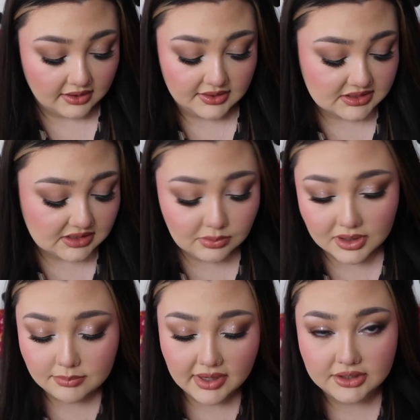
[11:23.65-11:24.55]
This is one
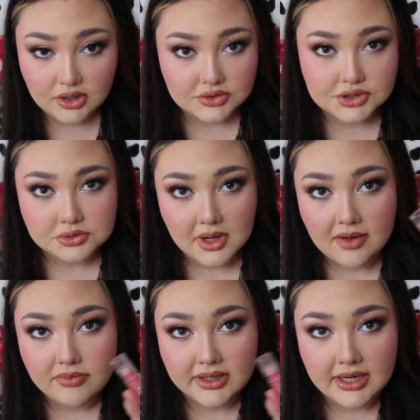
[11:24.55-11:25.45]
of my go-to
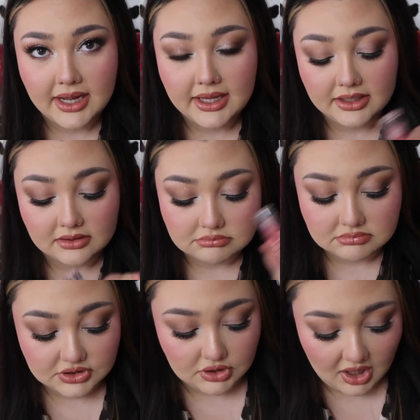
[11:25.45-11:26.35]
everyday
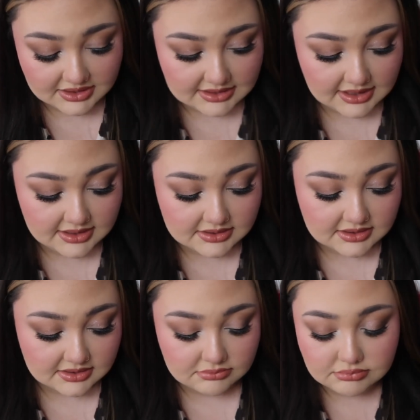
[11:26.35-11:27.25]

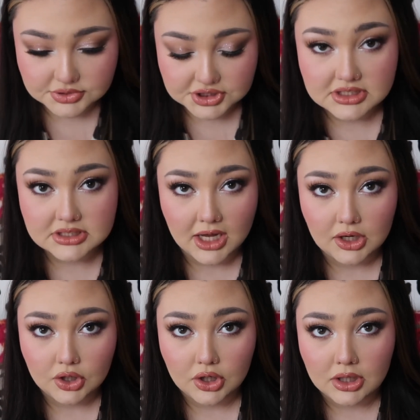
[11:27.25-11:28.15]
glosses. She's
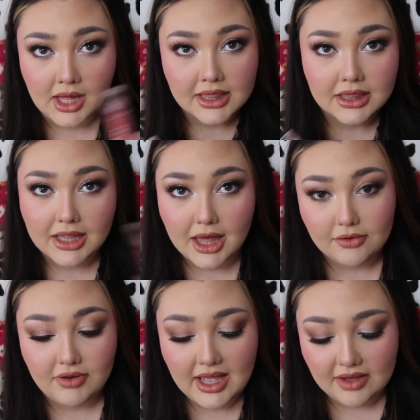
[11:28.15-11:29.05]
that girl.
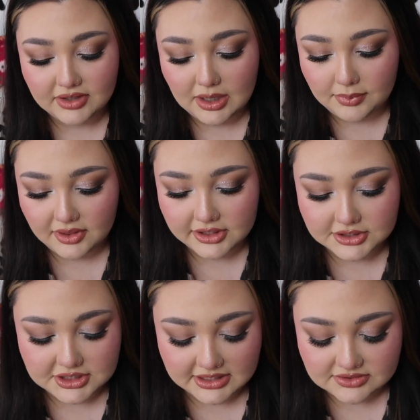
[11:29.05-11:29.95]
I have a couple other
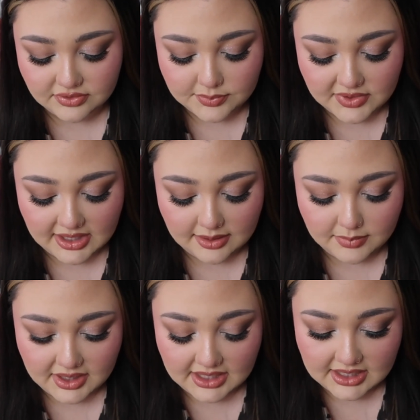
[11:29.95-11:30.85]
shades from
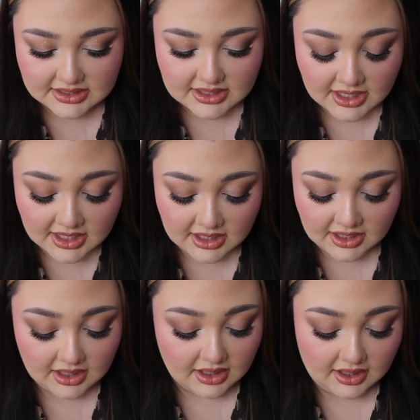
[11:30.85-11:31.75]
them, and
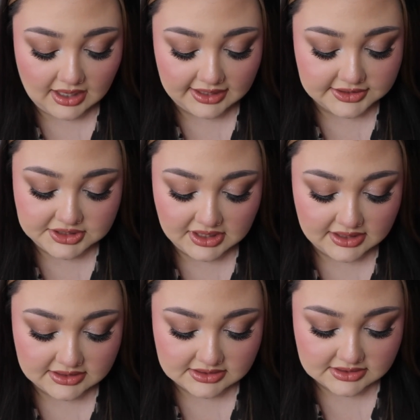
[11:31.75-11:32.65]
I
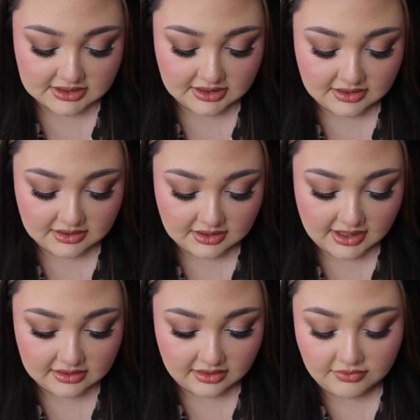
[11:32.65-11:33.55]

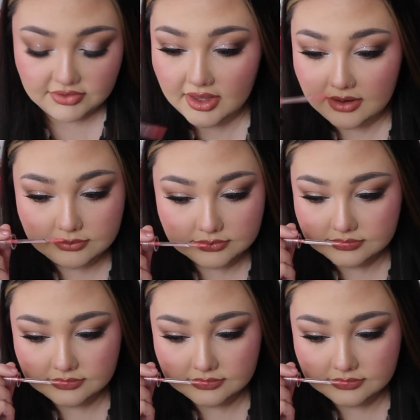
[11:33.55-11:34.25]
love them.